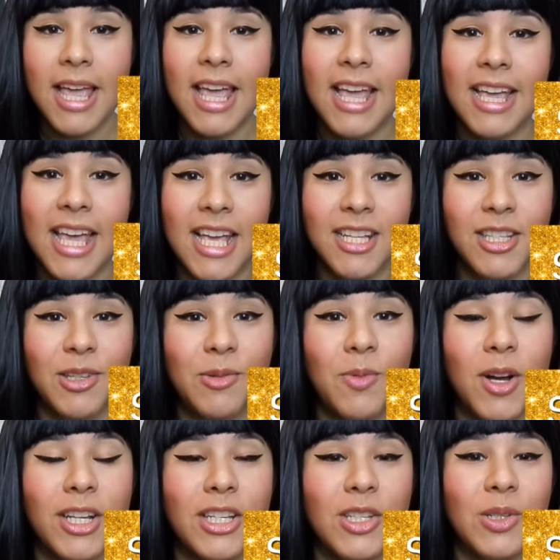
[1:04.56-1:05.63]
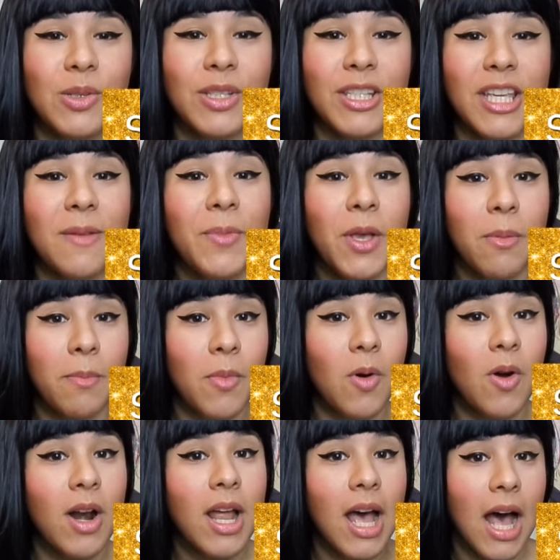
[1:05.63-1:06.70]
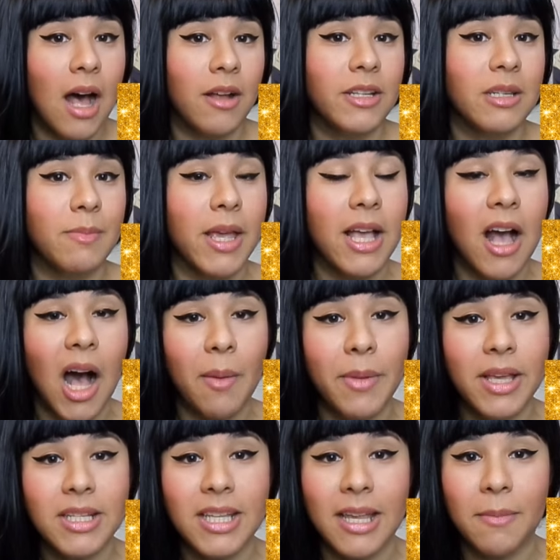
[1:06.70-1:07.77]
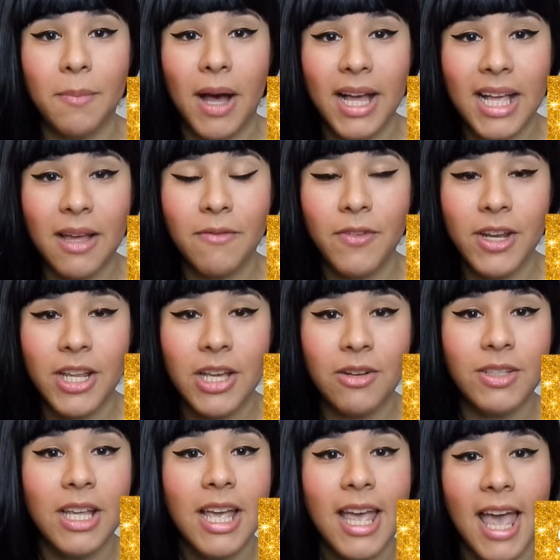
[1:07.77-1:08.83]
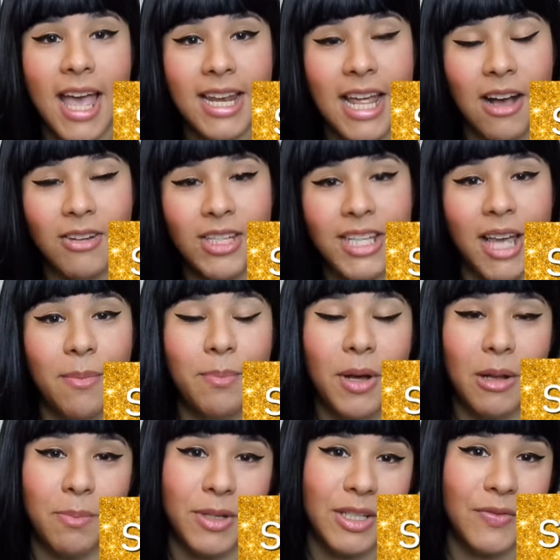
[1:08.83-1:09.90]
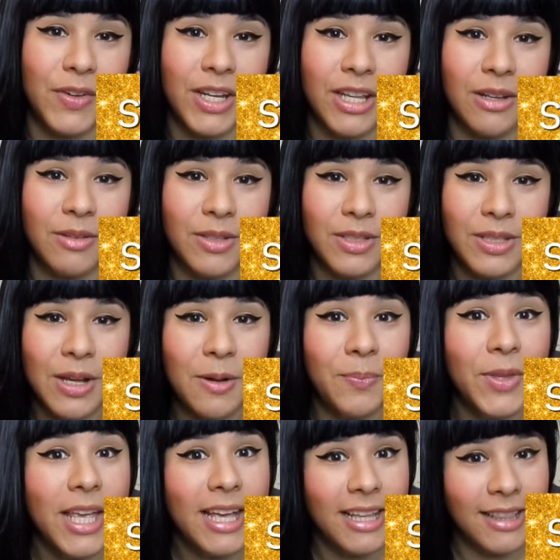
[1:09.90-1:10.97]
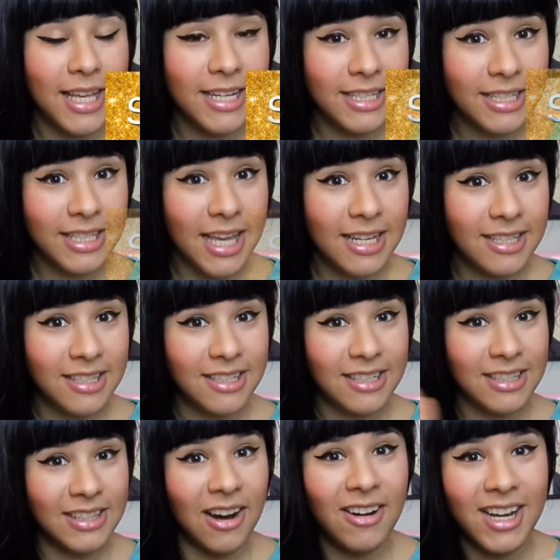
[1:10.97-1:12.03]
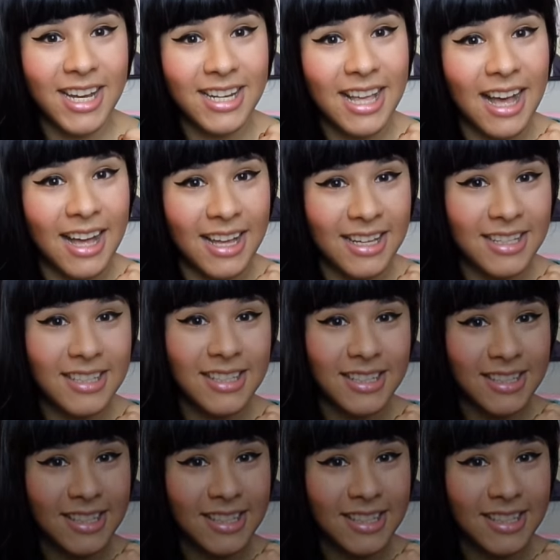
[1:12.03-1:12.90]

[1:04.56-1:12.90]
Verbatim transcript: in case you want to see more how to make comics and manga videos and how to get published videos. So let's get started guys!